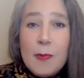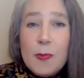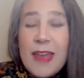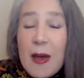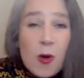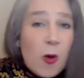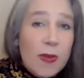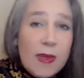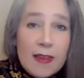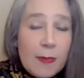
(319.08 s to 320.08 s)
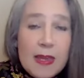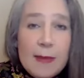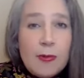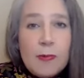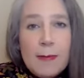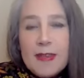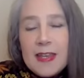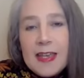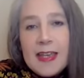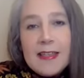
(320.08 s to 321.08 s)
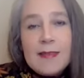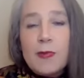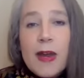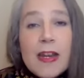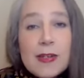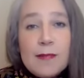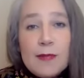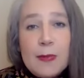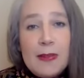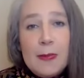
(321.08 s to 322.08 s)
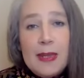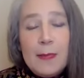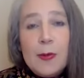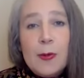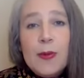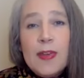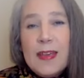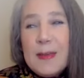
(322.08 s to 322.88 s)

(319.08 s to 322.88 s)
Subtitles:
Without copying other people, maybe taking inspiration from other people,